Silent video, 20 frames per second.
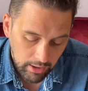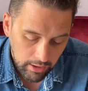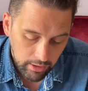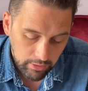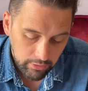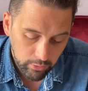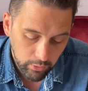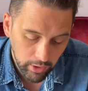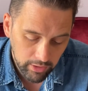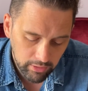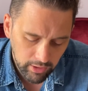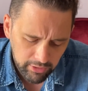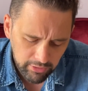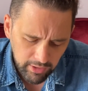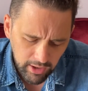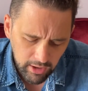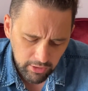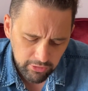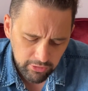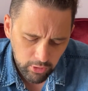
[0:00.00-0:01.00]
So I think
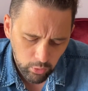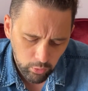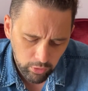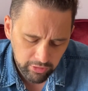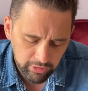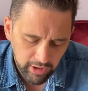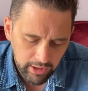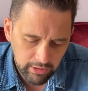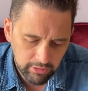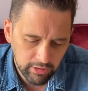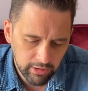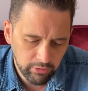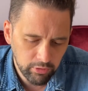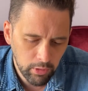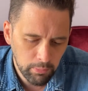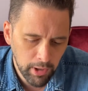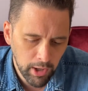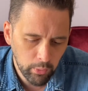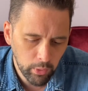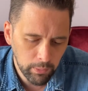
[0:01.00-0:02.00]
I stole the title of the
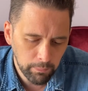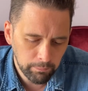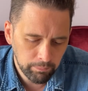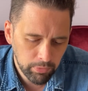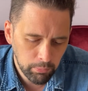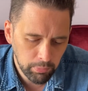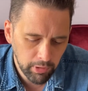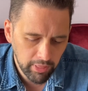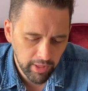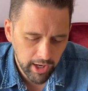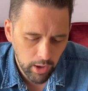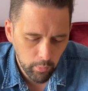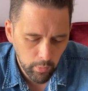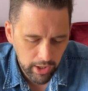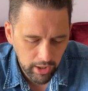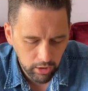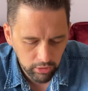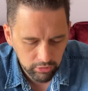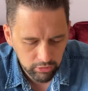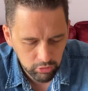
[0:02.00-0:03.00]
poem, but then I went
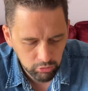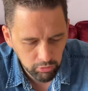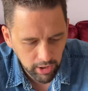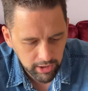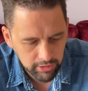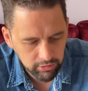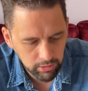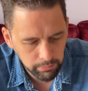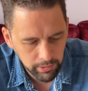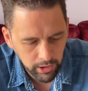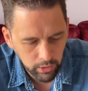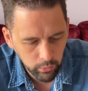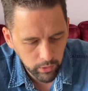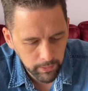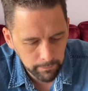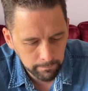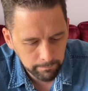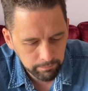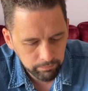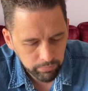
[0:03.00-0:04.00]
on to write a
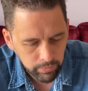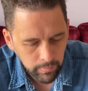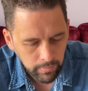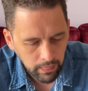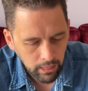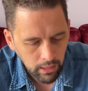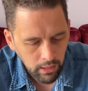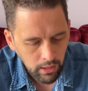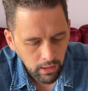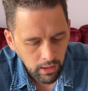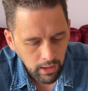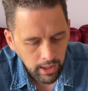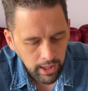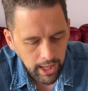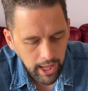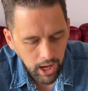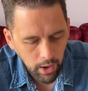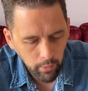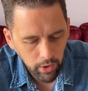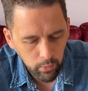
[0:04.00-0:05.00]
poem,
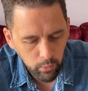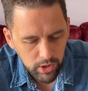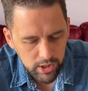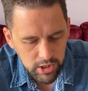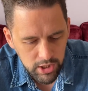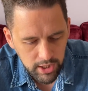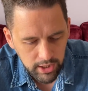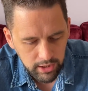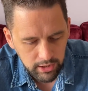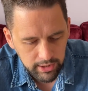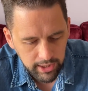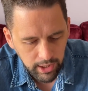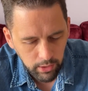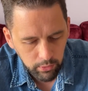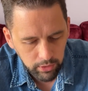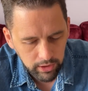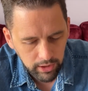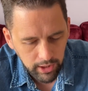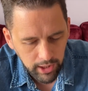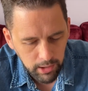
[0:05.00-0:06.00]
how I wish I could
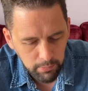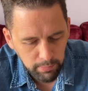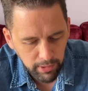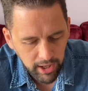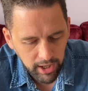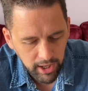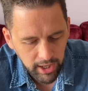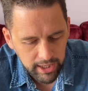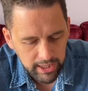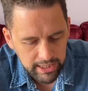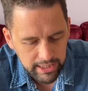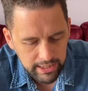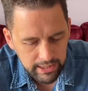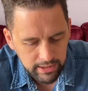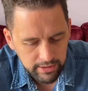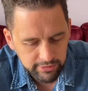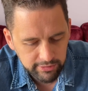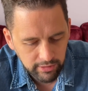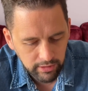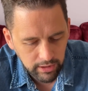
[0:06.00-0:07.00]
calculate pi
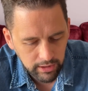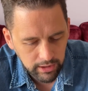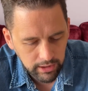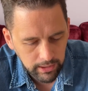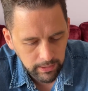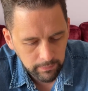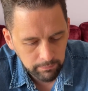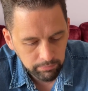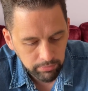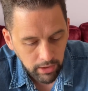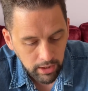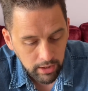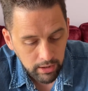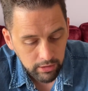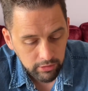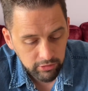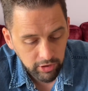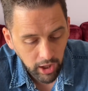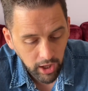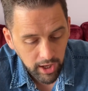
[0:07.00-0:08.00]
easily.
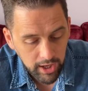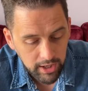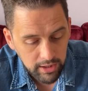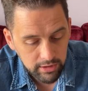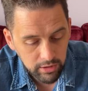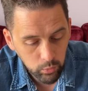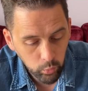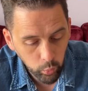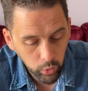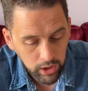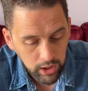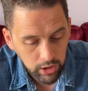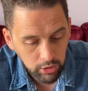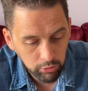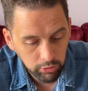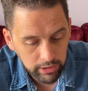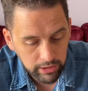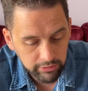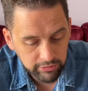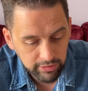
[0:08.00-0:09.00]
Tired and
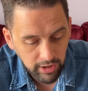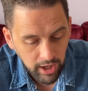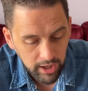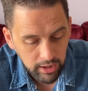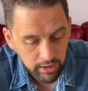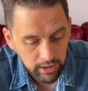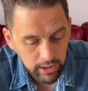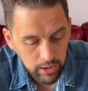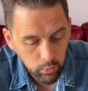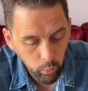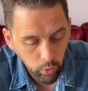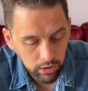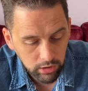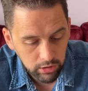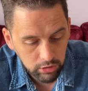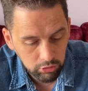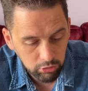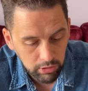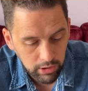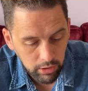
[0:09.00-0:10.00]
weary, silently
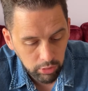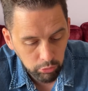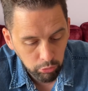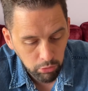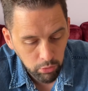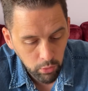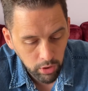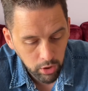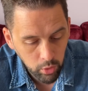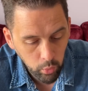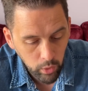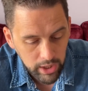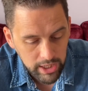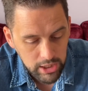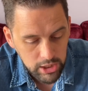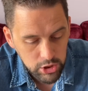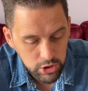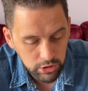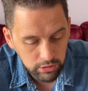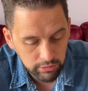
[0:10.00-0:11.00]
wandering through
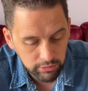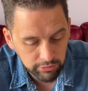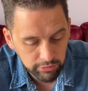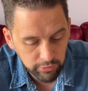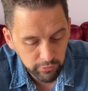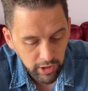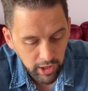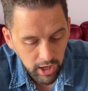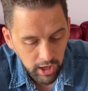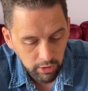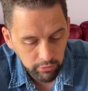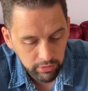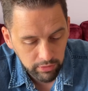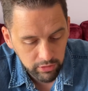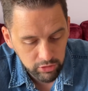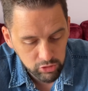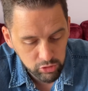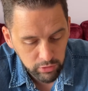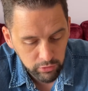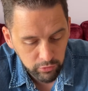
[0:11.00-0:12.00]
equations far in the
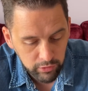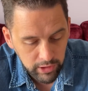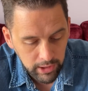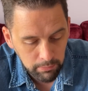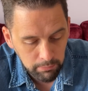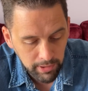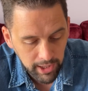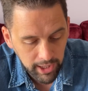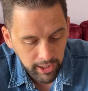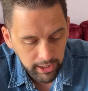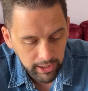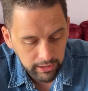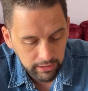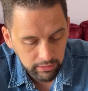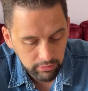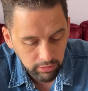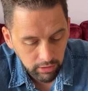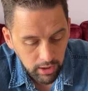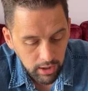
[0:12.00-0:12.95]
drifting mind.